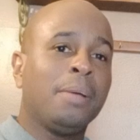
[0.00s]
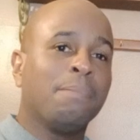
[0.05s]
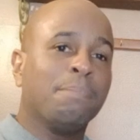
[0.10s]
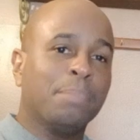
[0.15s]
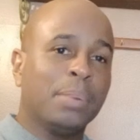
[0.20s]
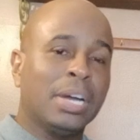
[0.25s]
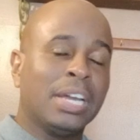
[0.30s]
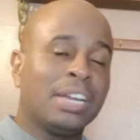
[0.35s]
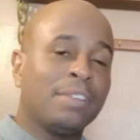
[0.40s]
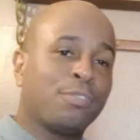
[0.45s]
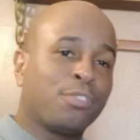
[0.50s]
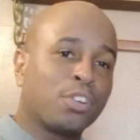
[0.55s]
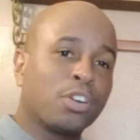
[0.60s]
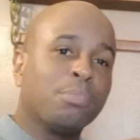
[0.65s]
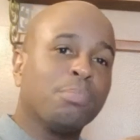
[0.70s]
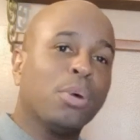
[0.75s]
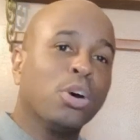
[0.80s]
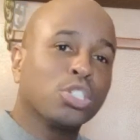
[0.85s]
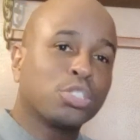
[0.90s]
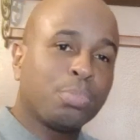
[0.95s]
But for
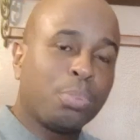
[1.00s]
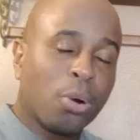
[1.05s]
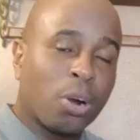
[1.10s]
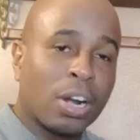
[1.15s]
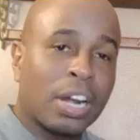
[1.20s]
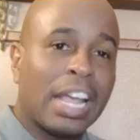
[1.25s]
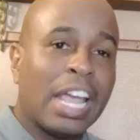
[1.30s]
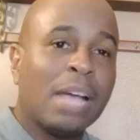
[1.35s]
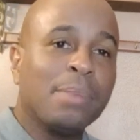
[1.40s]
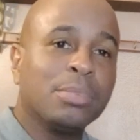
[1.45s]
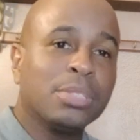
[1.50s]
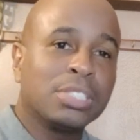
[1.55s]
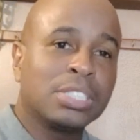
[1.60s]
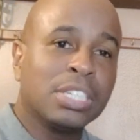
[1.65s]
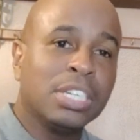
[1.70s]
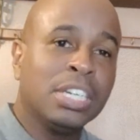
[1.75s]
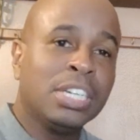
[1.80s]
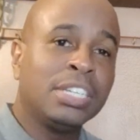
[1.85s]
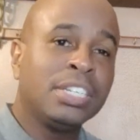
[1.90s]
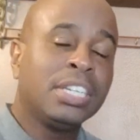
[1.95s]
the most part,
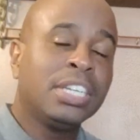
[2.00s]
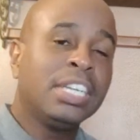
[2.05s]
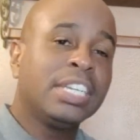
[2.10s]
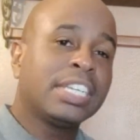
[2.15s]
Amazon